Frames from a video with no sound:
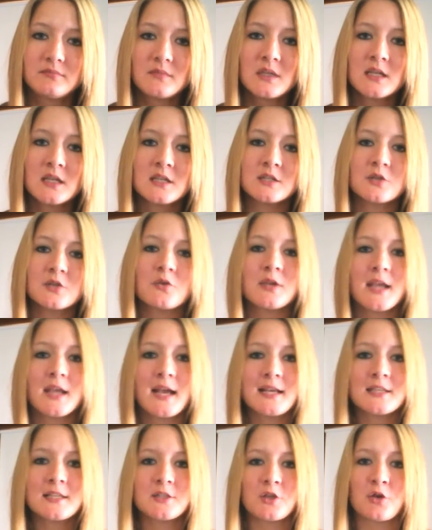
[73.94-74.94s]
So
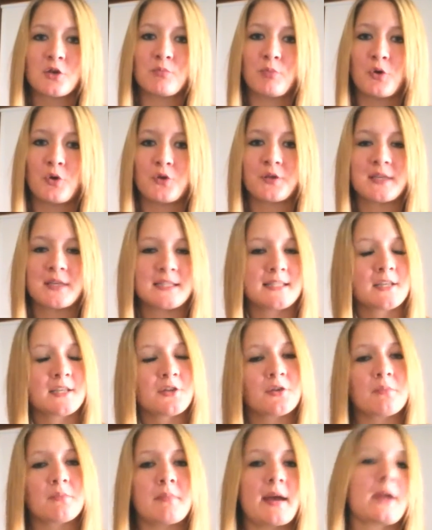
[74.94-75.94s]
yes, they're both
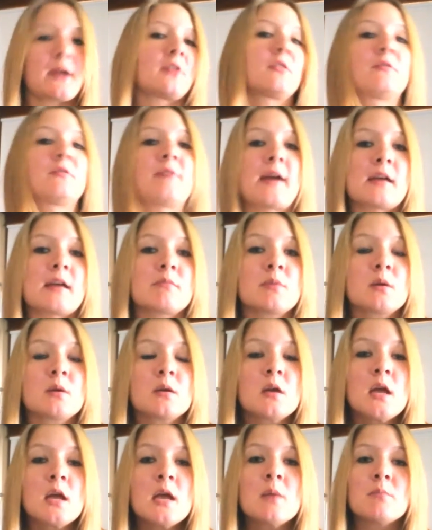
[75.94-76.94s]
considered microfiber,
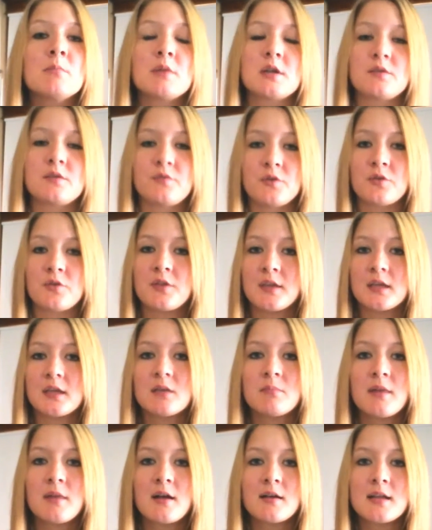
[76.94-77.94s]
but if you think
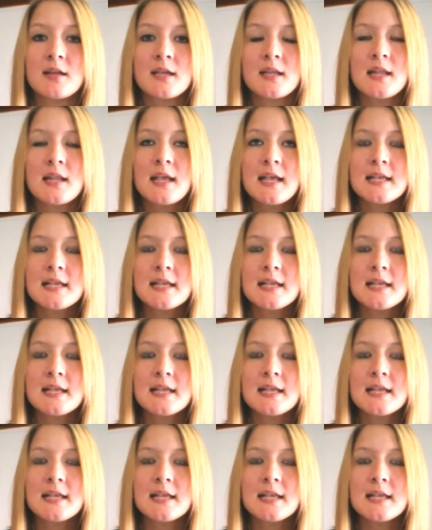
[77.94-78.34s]
about it,